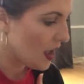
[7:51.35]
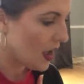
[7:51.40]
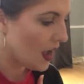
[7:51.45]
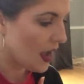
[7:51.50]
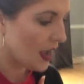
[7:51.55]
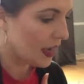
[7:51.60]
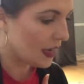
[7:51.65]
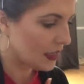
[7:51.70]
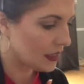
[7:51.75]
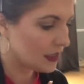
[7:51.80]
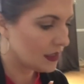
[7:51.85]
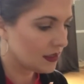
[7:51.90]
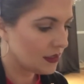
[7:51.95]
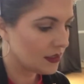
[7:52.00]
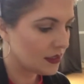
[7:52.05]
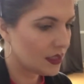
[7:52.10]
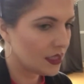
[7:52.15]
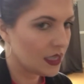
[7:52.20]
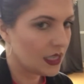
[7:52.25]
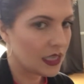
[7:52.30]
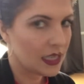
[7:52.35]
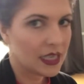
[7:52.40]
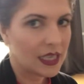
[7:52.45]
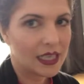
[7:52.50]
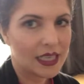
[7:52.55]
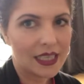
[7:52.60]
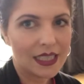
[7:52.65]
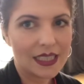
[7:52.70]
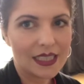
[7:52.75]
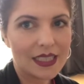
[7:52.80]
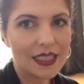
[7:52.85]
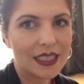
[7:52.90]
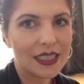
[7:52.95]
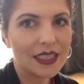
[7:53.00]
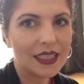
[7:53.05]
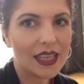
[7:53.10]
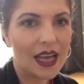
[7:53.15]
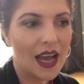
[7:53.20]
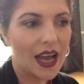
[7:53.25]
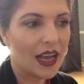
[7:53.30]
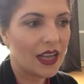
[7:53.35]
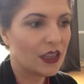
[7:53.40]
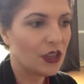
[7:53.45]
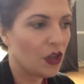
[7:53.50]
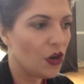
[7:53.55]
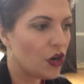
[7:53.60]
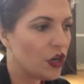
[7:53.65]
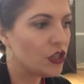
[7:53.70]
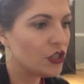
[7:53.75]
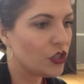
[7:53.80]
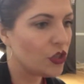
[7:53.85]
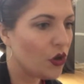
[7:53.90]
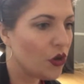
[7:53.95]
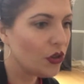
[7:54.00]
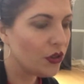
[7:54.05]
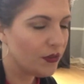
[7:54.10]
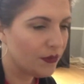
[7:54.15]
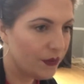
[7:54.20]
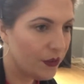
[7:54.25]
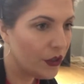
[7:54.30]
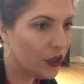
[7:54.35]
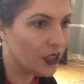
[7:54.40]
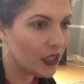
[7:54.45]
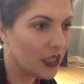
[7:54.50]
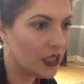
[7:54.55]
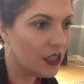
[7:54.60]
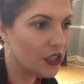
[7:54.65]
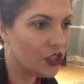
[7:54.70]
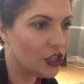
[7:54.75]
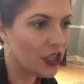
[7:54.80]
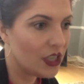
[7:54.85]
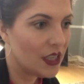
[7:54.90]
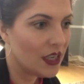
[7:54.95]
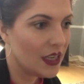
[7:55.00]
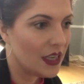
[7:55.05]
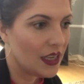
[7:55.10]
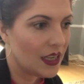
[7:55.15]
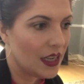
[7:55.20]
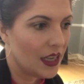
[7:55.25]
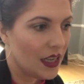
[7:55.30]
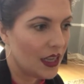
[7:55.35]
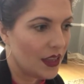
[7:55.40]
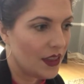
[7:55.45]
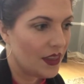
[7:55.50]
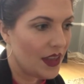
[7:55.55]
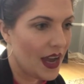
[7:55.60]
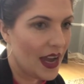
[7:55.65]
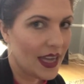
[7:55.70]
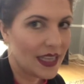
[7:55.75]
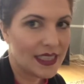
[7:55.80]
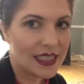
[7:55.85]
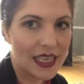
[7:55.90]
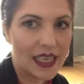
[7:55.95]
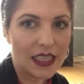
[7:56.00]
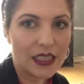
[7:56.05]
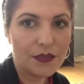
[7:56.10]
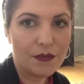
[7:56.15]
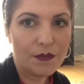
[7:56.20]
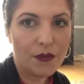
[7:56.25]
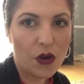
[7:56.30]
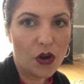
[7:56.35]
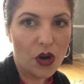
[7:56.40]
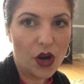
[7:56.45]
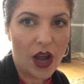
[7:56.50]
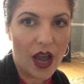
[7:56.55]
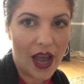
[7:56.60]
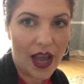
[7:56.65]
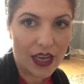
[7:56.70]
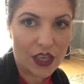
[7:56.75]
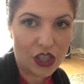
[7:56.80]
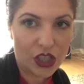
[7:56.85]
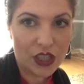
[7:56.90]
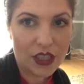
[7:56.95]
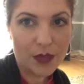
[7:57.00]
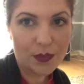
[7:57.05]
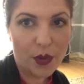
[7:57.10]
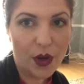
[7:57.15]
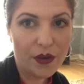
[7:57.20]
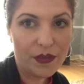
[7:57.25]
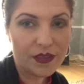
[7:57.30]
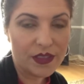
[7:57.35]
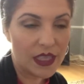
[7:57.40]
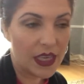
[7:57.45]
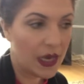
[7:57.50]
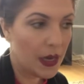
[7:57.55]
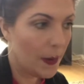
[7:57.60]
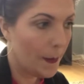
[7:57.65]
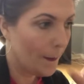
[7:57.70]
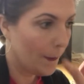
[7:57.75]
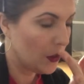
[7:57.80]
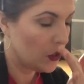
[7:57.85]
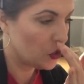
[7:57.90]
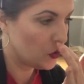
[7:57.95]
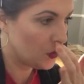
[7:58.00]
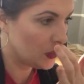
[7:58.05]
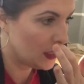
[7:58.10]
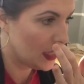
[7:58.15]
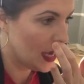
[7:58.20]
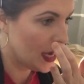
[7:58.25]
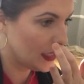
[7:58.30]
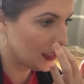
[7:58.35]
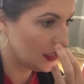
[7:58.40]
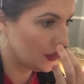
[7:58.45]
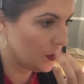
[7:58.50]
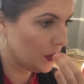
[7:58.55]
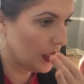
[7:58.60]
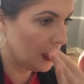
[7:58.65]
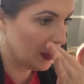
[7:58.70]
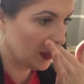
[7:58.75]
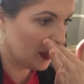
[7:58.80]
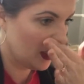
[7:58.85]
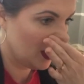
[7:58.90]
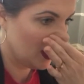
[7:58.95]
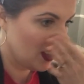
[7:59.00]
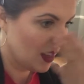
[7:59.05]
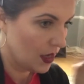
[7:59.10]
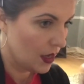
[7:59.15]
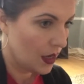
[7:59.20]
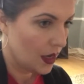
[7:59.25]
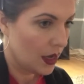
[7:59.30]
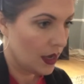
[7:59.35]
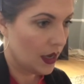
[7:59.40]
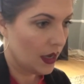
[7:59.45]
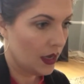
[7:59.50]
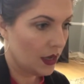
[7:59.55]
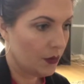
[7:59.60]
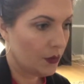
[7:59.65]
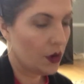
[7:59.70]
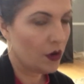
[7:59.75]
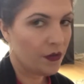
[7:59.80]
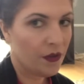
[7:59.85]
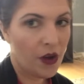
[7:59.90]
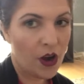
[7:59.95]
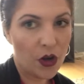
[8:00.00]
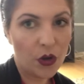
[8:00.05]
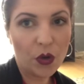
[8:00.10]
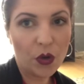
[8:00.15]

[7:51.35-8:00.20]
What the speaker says: and seeing that I lost all the footage that I did for Angela's birthday, which was last week, of her